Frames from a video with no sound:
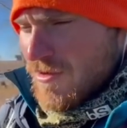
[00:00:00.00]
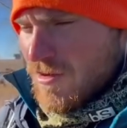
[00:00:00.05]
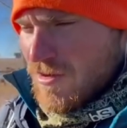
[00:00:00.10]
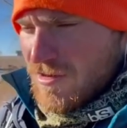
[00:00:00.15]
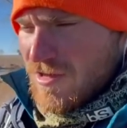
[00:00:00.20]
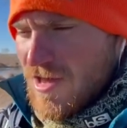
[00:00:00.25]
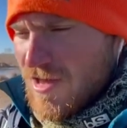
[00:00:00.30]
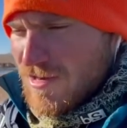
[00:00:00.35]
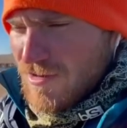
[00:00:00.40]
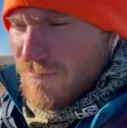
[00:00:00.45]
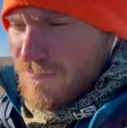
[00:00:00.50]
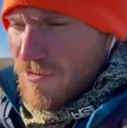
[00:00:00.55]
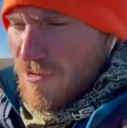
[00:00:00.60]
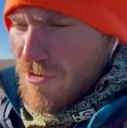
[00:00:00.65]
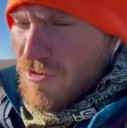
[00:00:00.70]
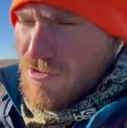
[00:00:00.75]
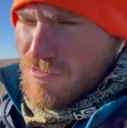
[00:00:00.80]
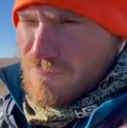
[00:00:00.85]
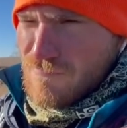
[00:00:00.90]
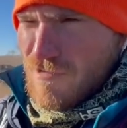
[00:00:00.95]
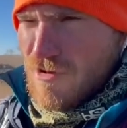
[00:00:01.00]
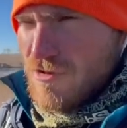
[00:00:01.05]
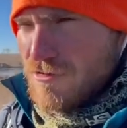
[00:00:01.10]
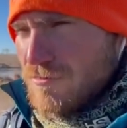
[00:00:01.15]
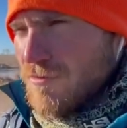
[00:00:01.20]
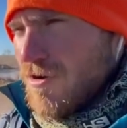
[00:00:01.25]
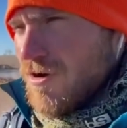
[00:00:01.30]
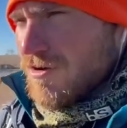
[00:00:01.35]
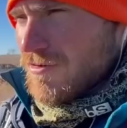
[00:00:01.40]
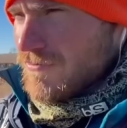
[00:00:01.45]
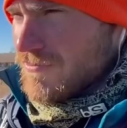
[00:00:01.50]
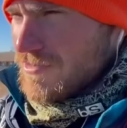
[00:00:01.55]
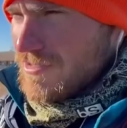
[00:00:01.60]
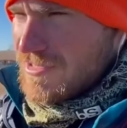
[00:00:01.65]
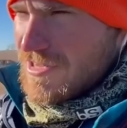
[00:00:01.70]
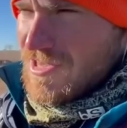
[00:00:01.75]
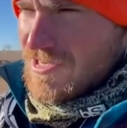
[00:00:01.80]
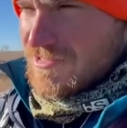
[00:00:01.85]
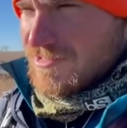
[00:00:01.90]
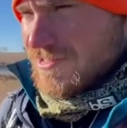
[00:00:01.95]
kind of our road walk for the
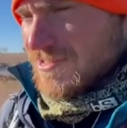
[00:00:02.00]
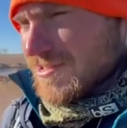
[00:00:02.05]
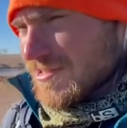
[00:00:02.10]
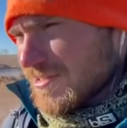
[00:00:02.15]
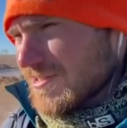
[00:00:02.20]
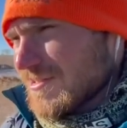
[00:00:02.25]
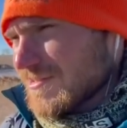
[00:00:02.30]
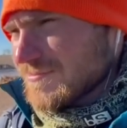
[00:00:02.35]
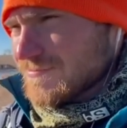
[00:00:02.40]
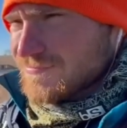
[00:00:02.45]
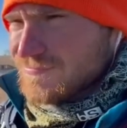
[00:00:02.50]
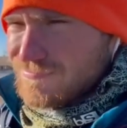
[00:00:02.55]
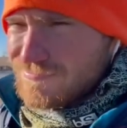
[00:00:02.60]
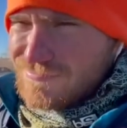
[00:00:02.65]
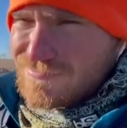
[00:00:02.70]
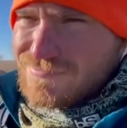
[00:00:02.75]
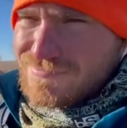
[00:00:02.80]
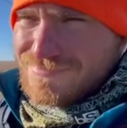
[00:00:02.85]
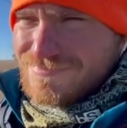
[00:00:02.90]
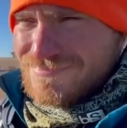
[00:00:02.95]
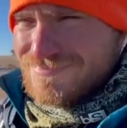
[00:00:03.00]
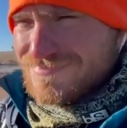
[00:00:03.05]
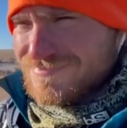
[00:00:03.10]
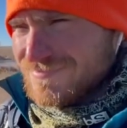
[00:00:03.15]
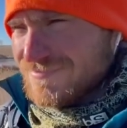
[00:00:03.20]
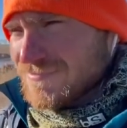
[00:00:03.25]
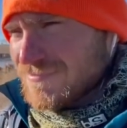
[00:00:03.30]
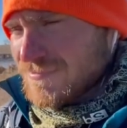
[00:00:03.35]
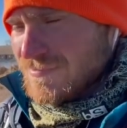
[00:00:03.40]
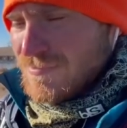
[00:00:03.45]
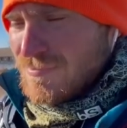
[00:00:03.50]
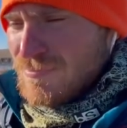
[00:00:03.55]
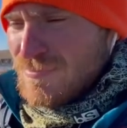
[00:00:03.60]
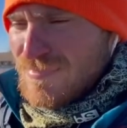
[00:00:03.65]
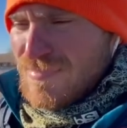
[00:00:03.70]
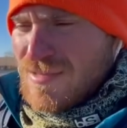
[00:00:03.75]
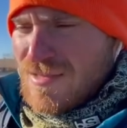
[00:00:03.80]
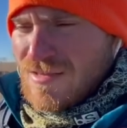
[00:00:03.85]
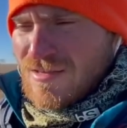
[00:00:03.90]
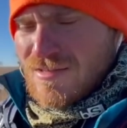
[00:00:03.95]
next
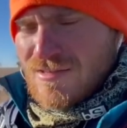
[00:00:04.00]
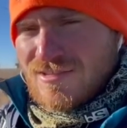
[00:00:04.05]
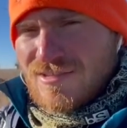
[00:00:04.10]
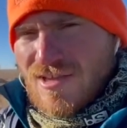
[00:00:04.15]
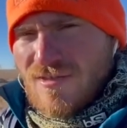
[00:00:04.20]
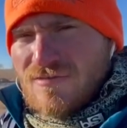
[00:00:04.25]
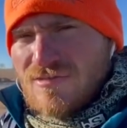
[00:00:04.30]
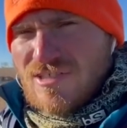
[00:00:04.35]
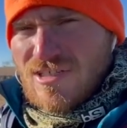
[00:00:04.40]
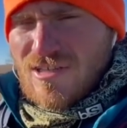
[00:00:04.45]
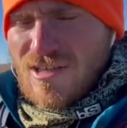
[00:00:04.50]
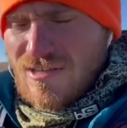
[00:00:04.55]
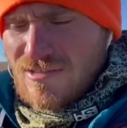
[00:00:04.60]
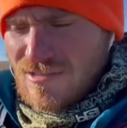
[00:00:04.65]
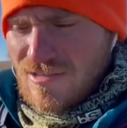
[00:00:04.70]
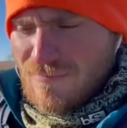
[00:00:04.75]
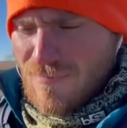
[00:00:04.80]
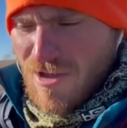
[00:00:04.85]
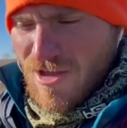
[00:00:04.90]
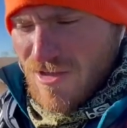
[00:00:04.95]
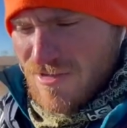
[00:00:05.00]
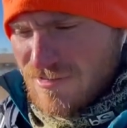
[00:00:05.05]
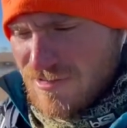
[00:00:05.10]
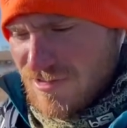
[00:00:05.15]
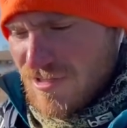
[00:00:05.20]
17-18 miles.